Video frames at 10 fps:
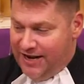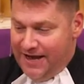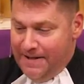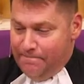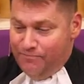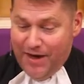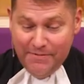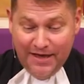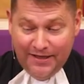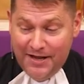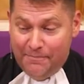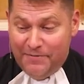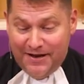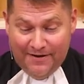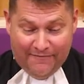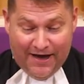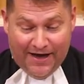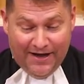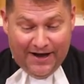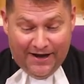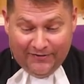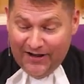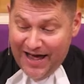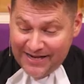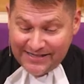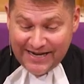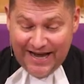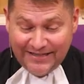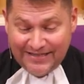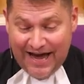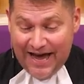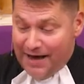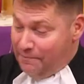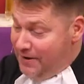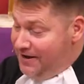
And maybe a little bit of a lettuce on top.